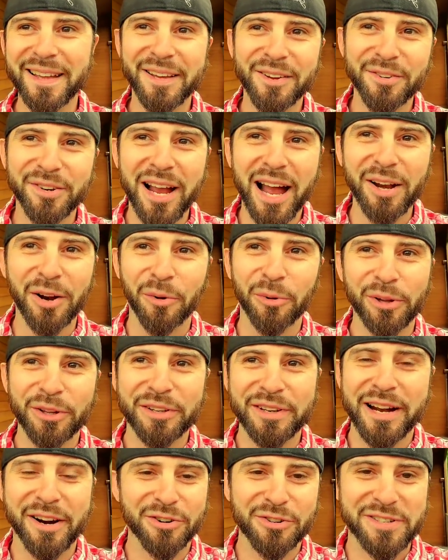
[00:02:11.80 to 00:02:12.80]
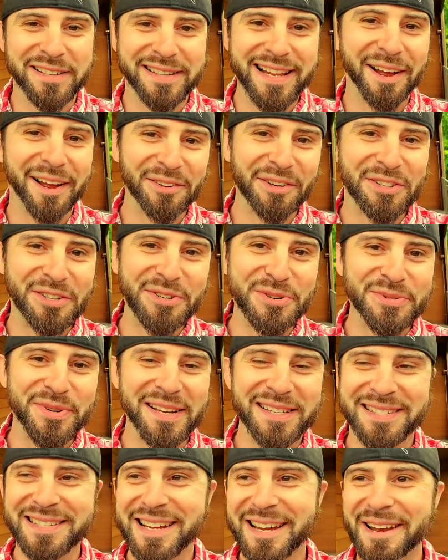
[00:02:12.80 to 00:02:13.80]
Kind of only narrows it down to two,
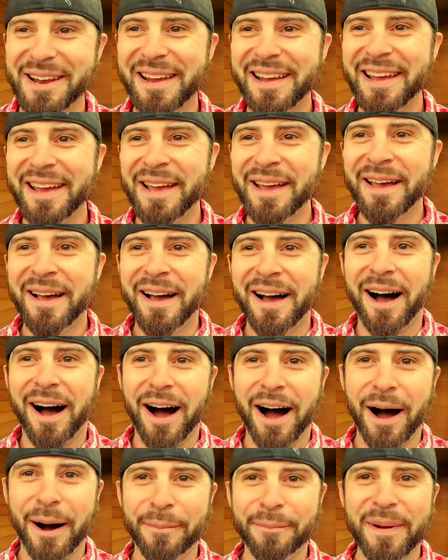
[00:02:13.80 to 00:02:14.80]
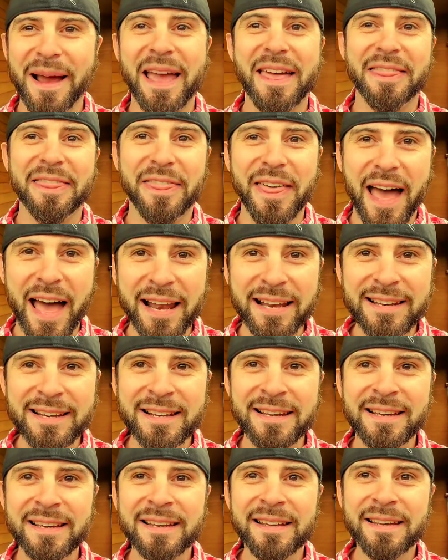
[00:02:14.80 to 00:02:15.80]
doesn't it? And
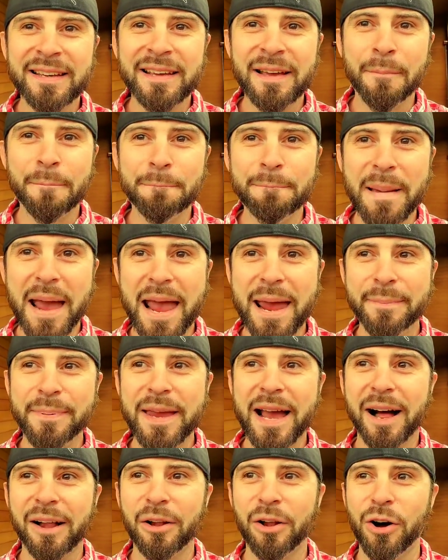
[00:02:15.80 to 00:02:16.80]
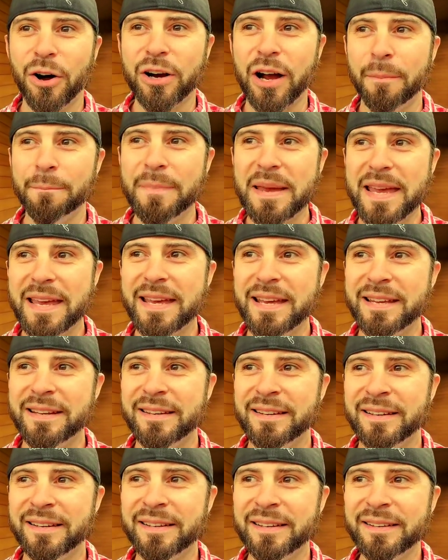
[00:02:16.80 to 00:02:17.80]
then maybe I'll hook a mean